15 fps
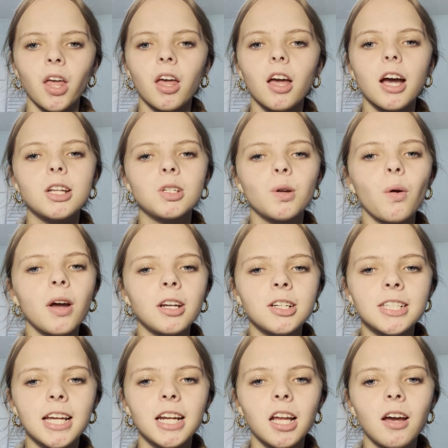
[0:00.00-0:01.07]
A true
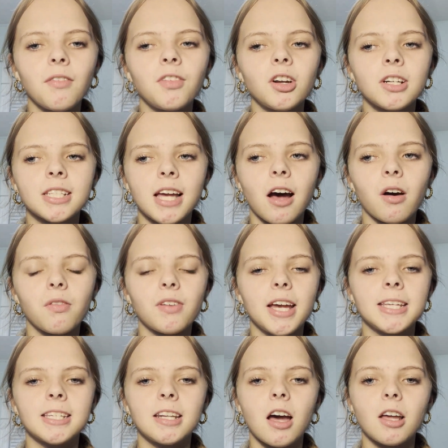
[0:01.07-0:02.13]
understanding of yourself
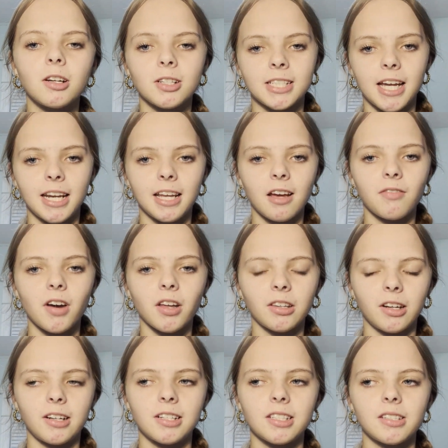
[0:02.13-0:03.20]
is an understanding of
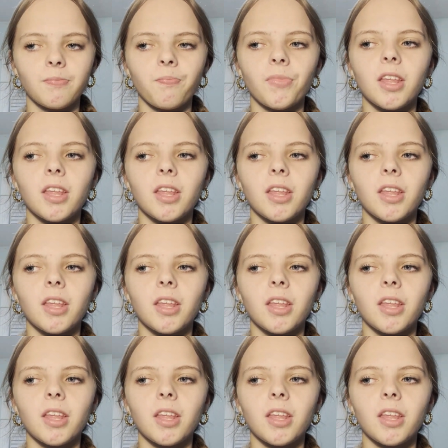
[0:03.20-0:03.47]
others.